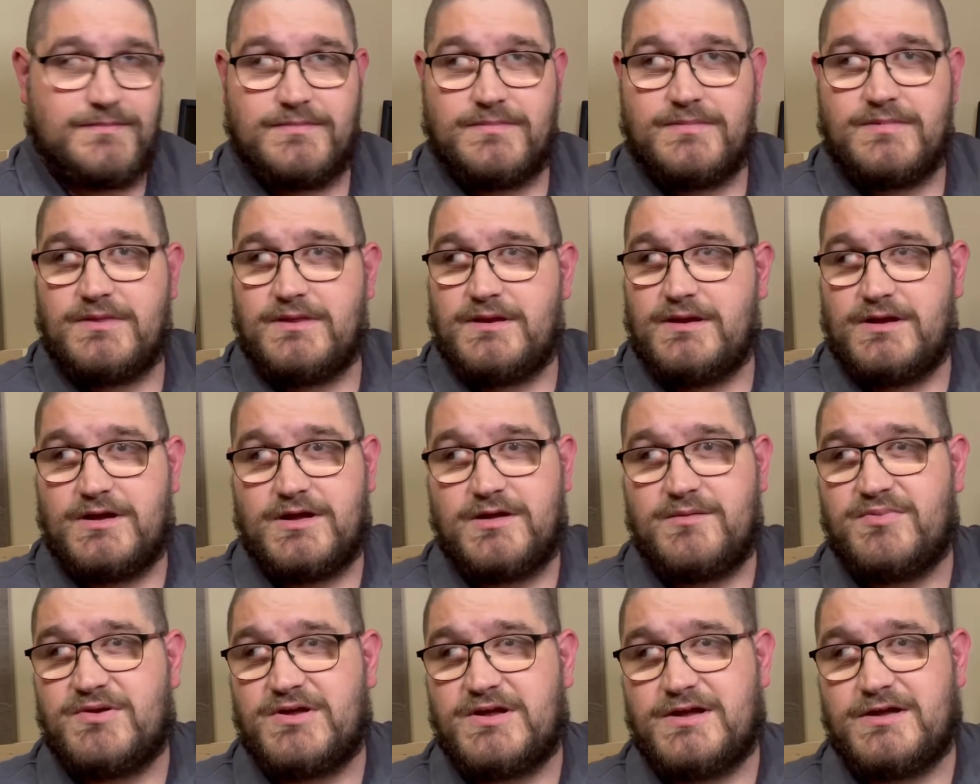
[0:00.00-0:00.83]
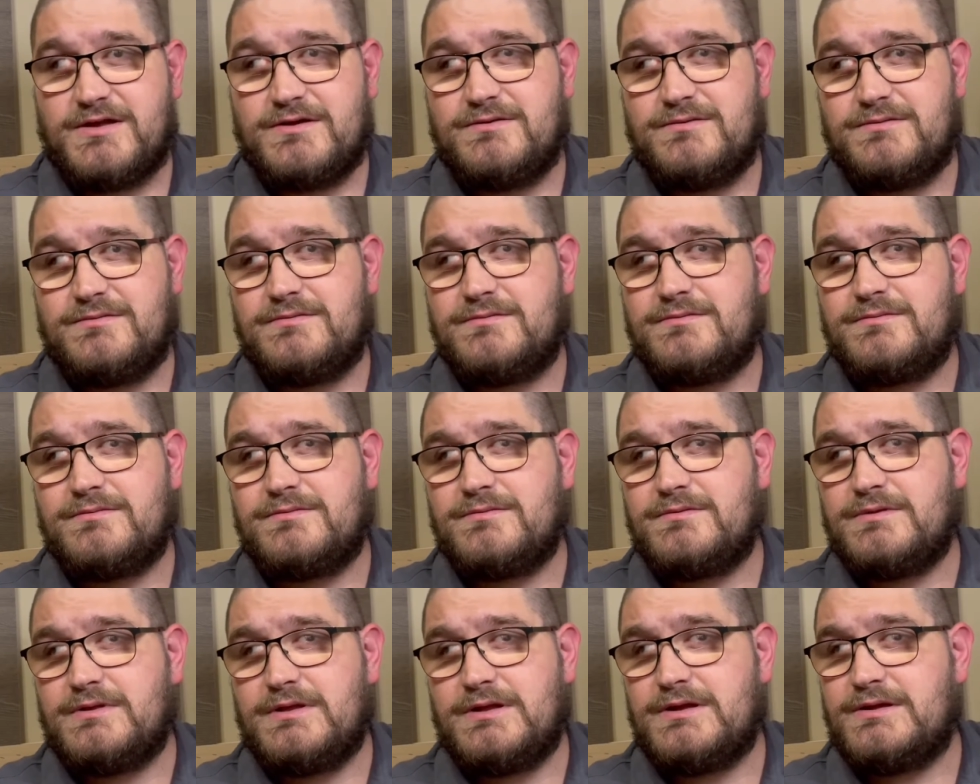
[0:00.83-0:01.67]
the iPad
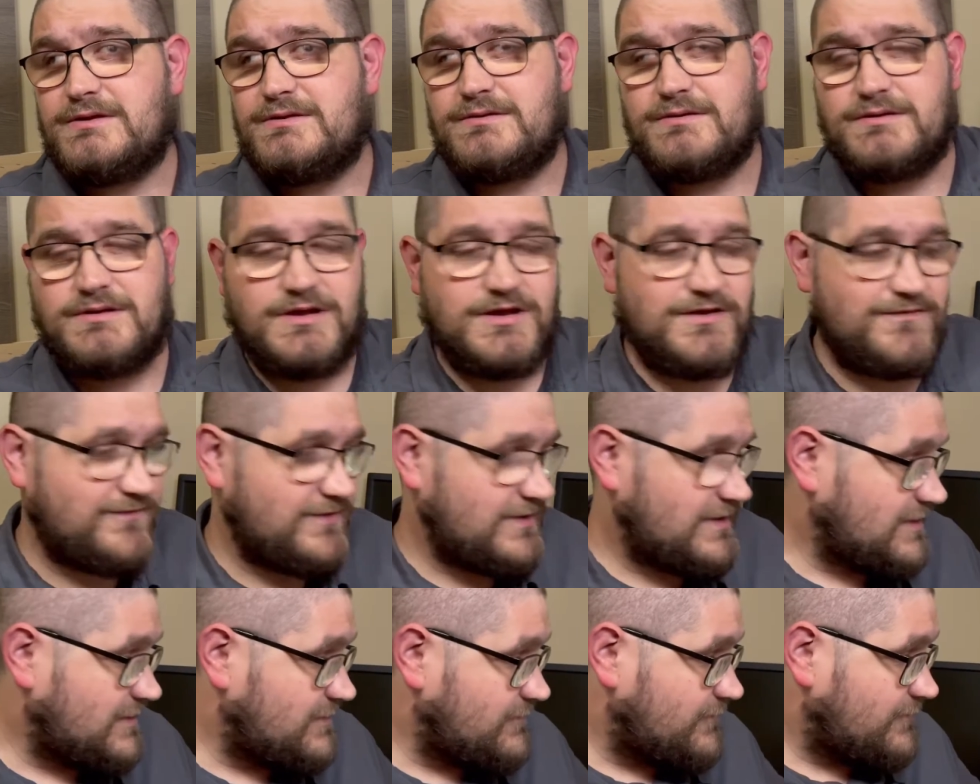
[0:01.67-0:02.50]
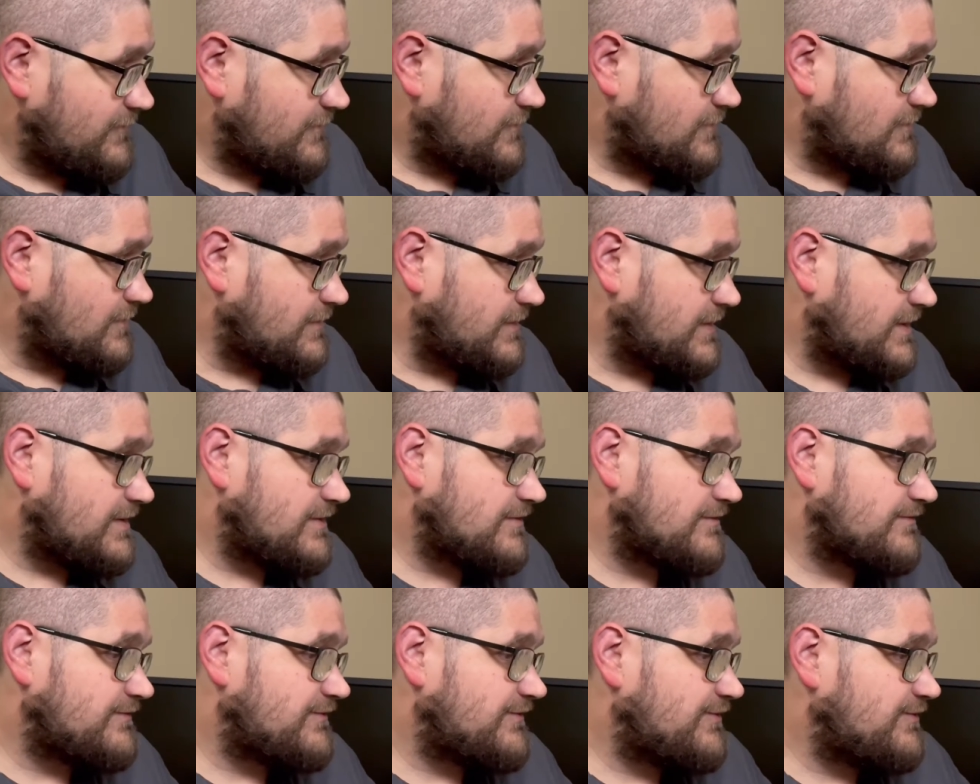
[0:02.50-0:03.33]
that I've had for
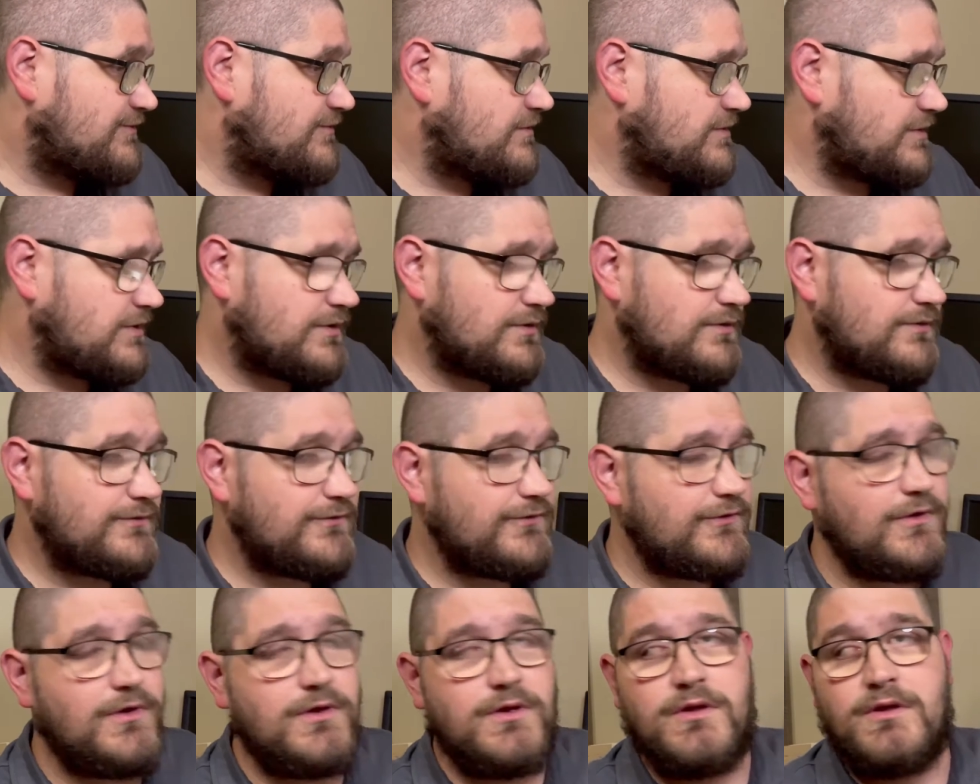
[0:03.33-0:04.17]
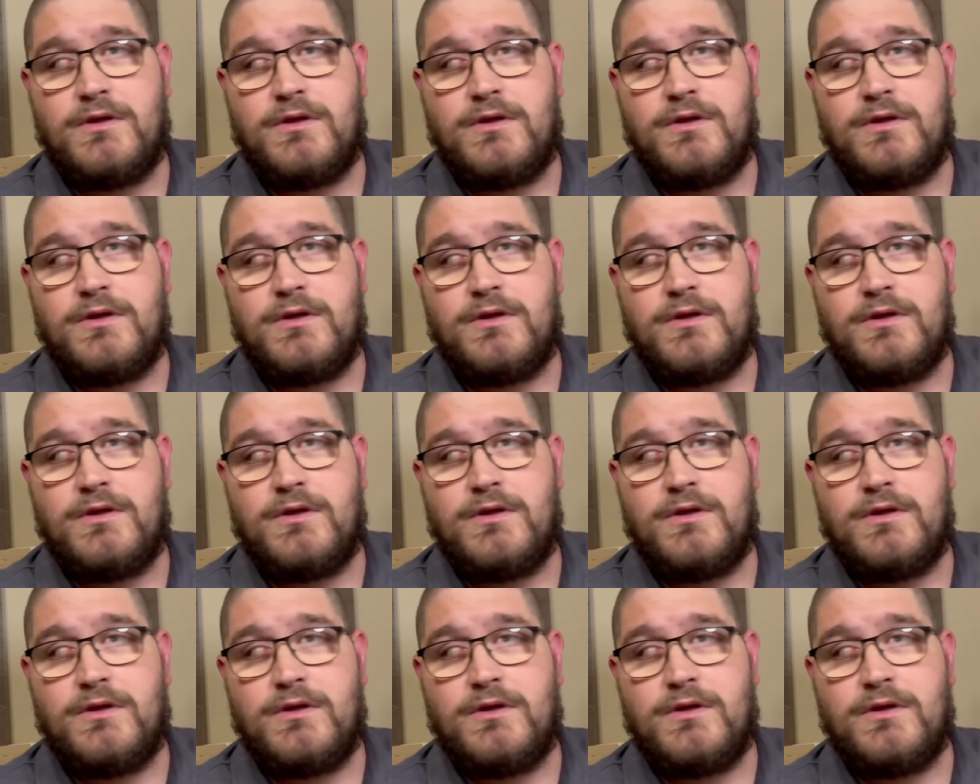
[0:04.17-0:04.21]
now 2 years.